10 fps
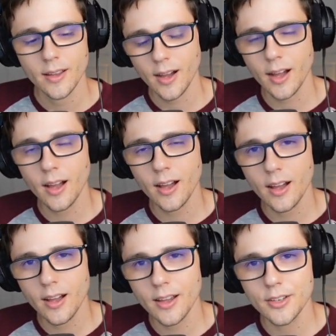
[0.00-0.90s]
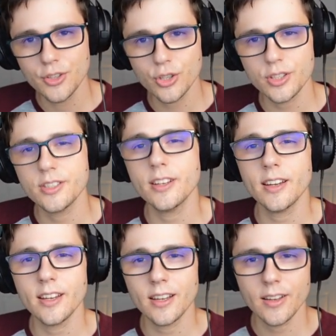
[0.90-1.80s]
uh, just
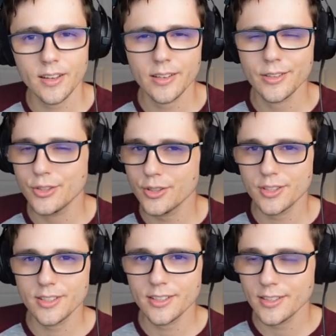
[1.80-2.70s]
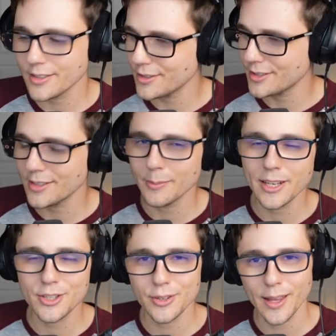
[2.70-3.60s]
uh, just to just to
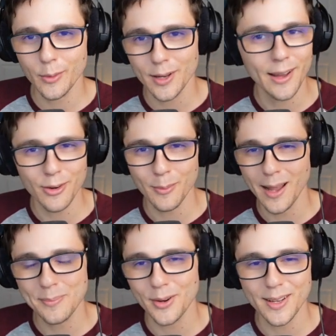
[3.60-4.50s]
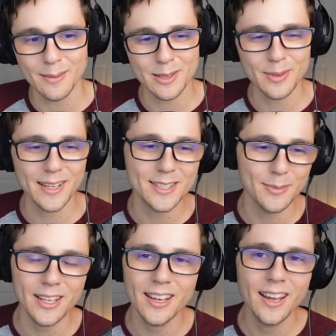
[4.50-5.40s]
make sure that whenever my opponent comes up against
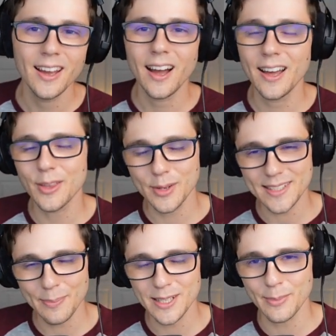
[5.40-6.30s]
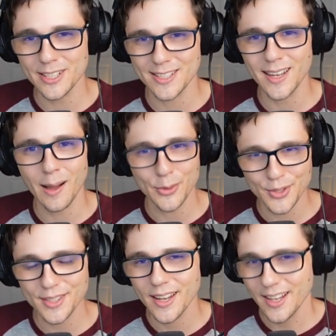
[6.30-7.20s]
me, uh, the reason I picked a bunch of
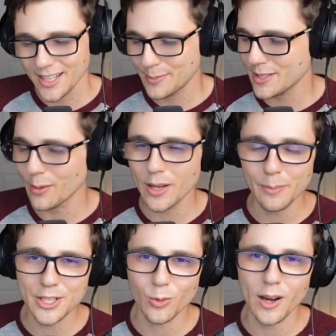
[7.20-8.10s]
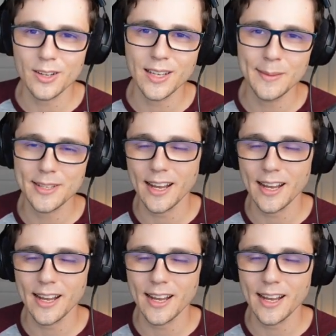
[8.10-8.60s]
Sobbles is because I wanted a bunch of water types.